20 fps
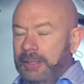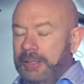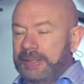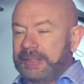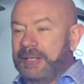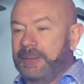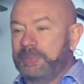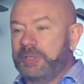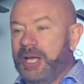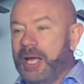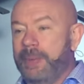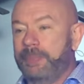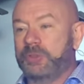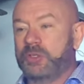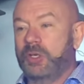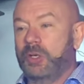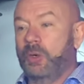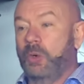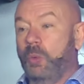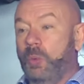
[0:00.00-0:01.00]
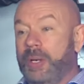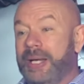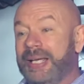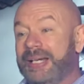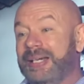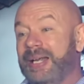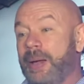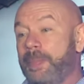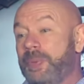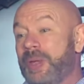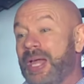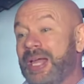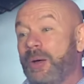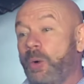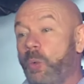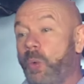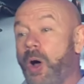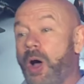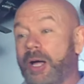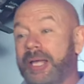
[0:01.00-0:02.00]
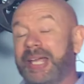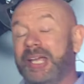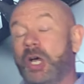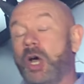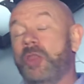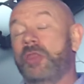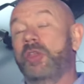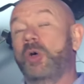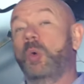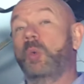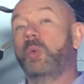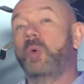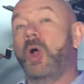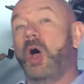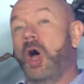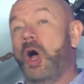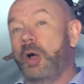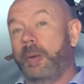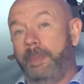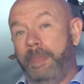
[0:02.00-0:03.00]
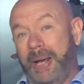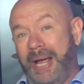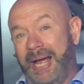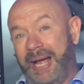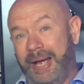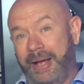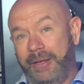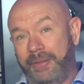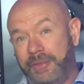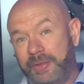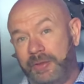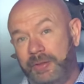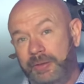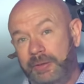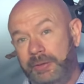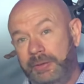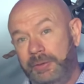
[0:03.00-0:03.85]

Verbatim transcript: Sometimes we end up walking on the wrong path,